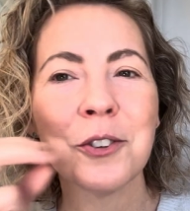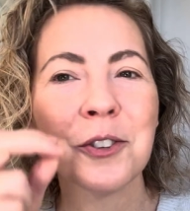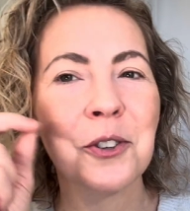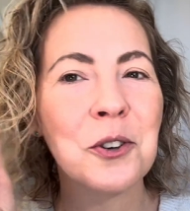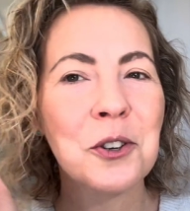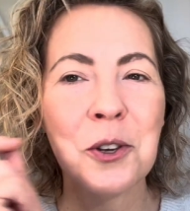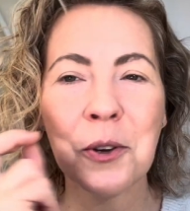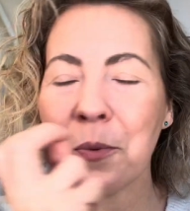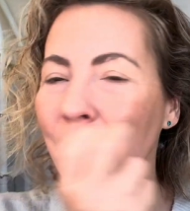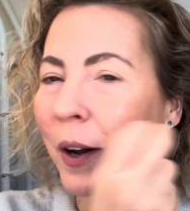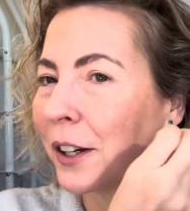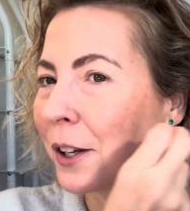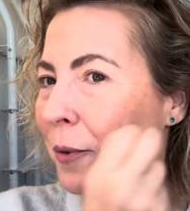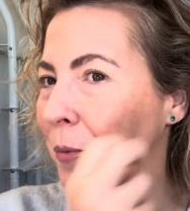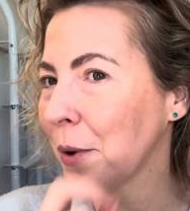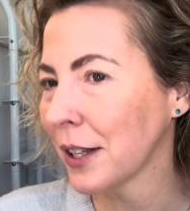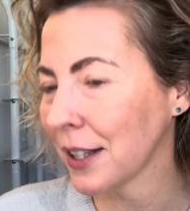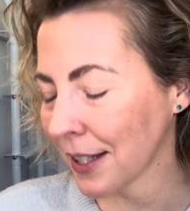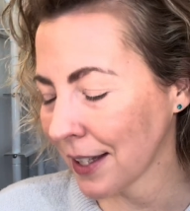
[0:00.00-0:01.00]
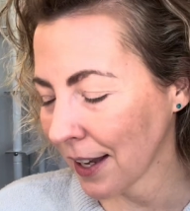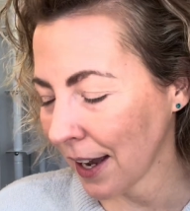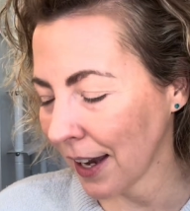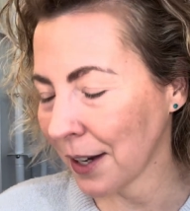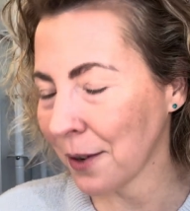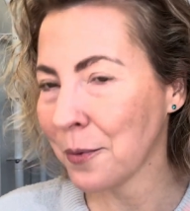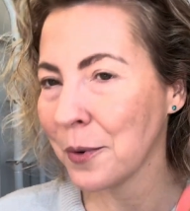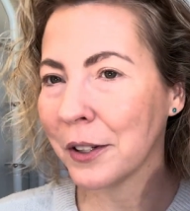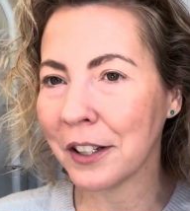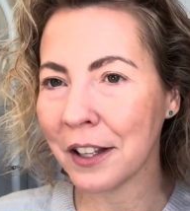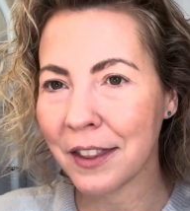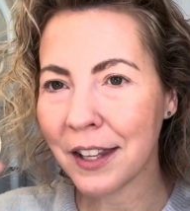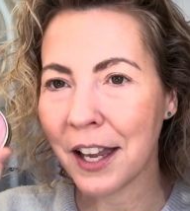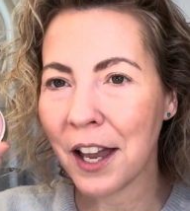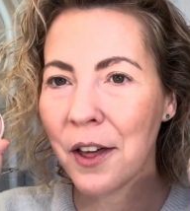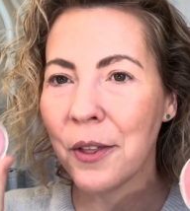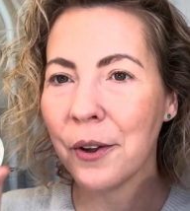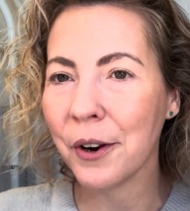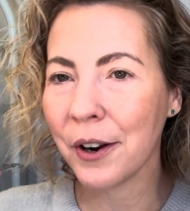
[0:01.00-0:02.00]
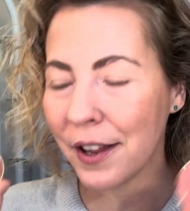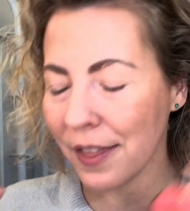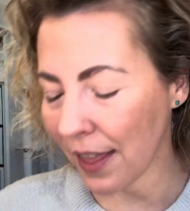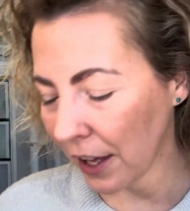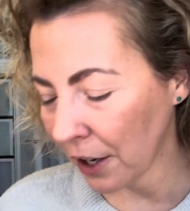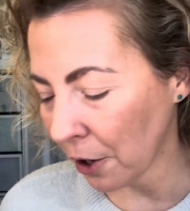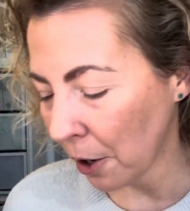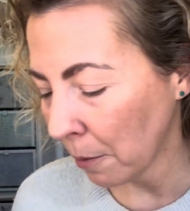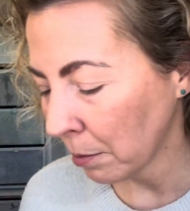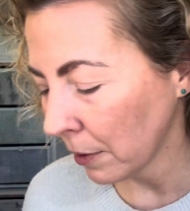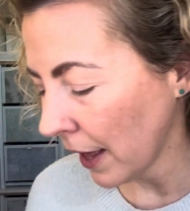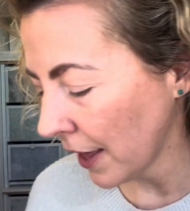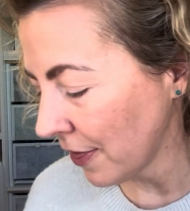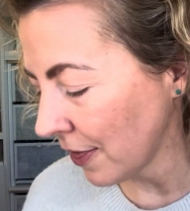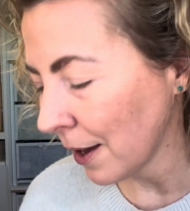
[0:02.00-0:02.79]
show you one on one side and one on the other, and then I'll blend